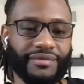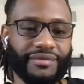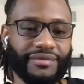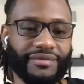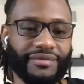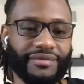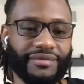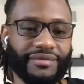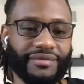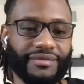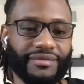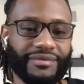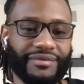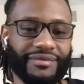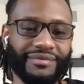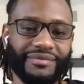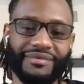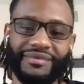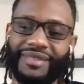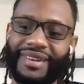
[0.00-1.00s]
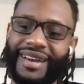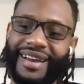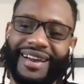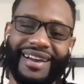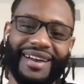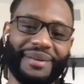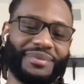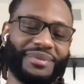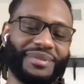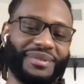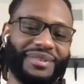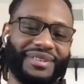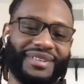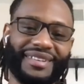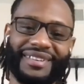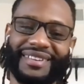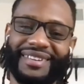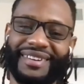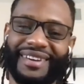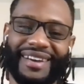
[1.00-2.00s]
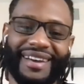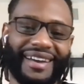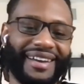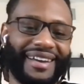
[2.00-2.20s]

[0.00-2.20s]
There's no reason why not to fight, you know?